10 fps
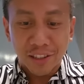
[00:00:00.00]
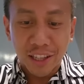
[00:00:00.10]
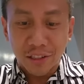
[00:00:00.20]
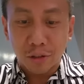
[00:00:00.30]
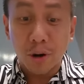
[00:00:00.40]

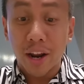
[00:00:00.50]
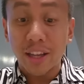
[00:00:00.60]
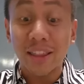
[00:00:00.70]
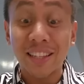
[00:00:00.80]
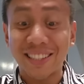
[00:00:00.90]
Let's
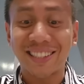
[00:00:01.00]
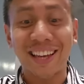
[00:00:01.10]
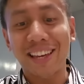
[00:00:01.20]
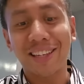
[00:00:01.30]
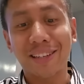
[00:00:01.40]
try the
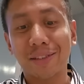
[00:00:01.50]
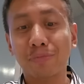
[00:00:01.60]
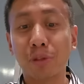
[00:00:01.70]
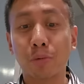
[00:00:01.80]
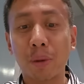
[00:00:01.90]
steak,
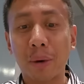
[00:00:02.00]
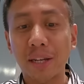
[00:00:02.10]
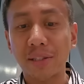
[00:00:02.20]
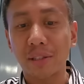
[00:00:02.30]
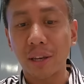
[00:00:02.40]
the
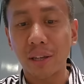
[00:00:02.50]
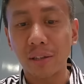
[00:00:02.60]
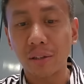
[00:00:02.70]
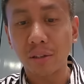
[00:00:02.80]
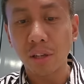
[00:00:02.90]
ribeye steak,
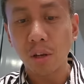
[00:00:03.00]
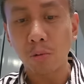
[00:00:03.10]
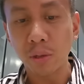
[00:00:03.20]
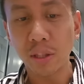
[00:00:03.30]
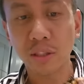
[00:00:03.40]

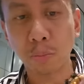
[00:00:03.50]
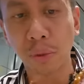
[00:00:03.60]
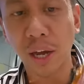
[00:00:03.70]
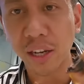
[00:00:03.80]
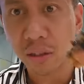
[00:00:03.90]
with this black